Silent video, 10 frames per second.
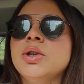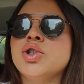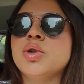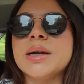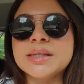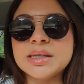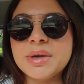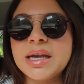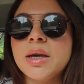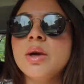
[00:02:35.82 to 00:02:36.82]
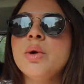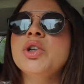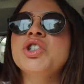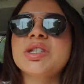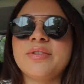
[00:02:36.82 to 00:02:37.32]
trust me,
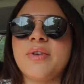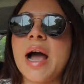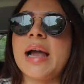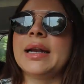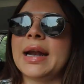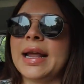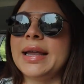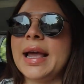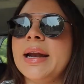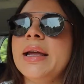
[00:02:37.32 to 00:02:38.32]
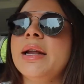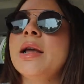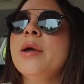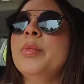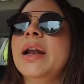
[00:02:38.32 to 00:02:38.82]
which is fine and I get it,
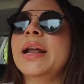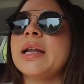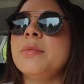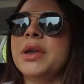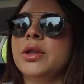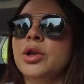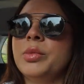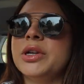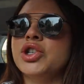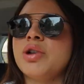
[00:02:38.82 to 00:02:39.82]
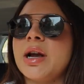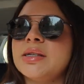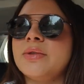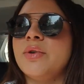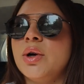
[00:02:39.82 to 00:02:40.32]
but it can be a little bit
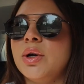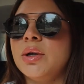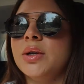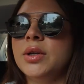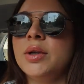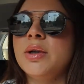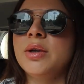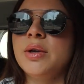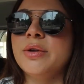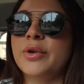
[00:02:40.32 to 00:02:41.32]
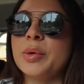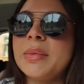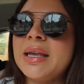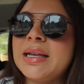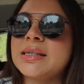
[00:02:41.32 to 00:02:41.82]
stressful for
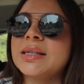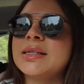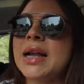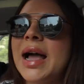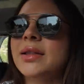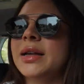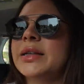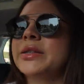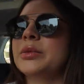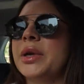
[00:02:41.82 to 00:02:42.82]
me as the stylist